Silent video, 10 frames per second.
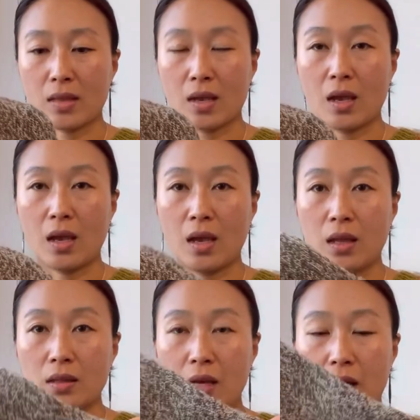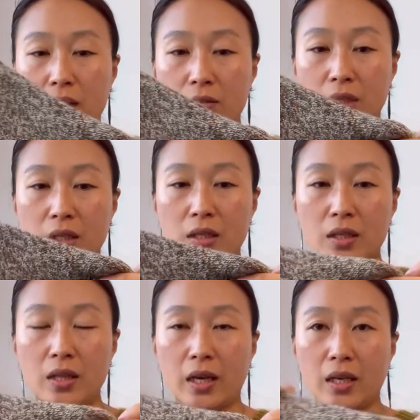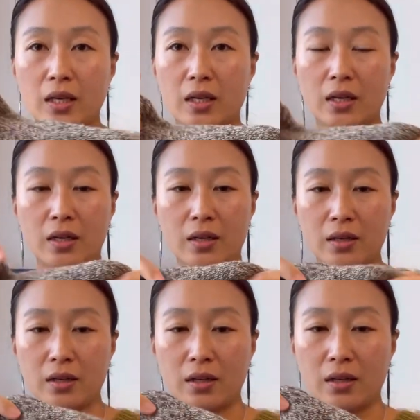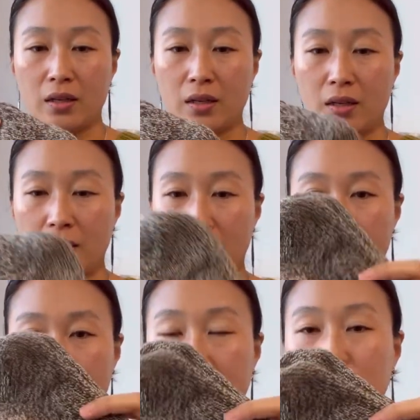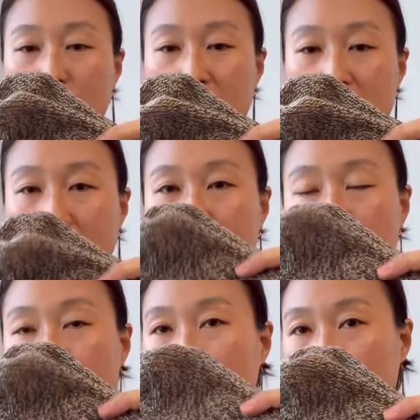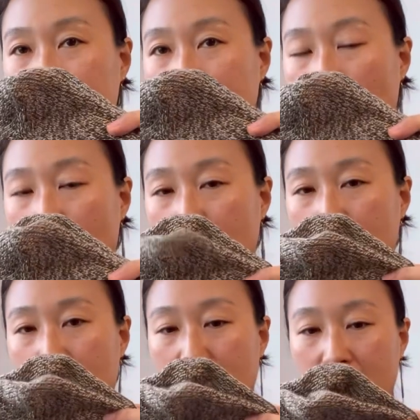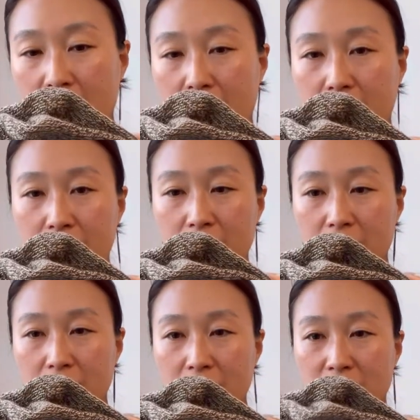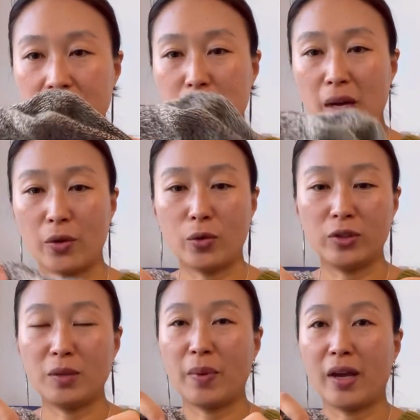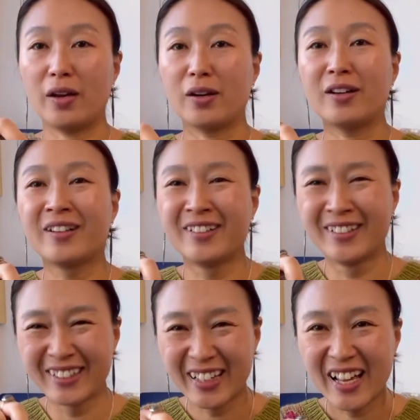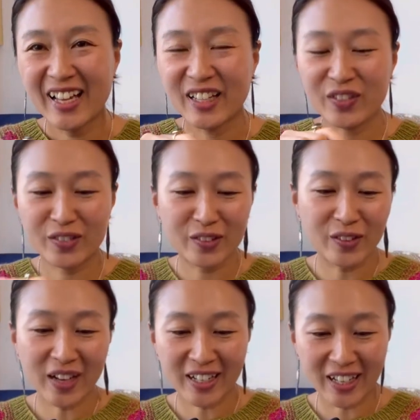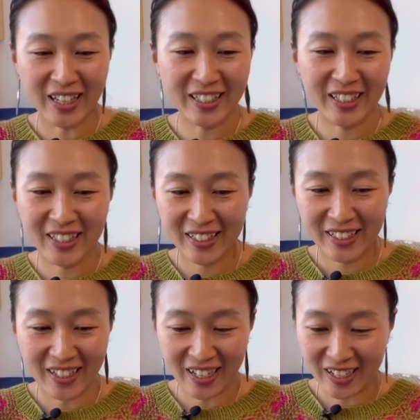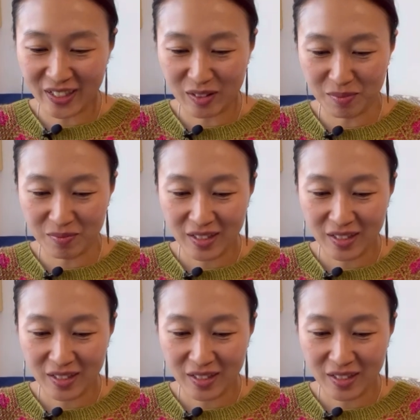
and I really like 100% wool sock, and this is my only pair. Even though I like it, I